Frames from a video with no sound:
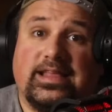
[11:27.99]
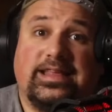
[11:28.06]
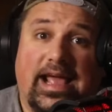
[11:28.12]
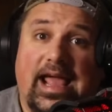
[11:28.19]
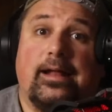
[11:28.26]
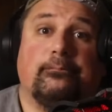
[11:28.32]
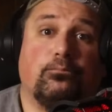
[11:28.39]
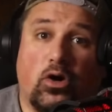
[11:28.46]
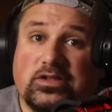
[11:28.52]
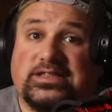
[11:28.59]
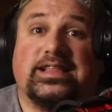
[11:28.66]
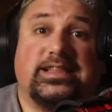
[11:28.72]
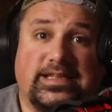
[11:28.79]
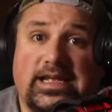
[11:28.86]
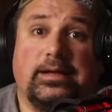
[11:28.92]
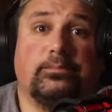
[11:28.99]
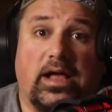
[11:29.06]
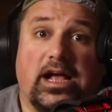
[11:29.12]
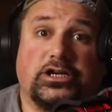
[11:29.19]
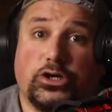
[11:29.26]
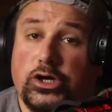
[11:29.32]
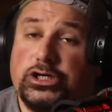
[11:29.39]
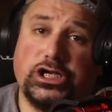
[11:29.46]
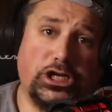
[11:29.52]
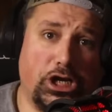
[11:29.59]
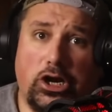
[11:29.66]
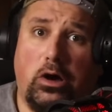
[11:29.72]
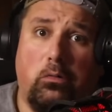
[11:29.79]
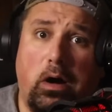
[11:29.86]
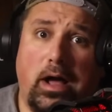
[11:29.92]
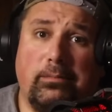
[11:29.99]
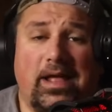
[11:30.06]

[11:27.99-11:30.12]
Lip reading: Gannon brought to the team last year. He said, you know what?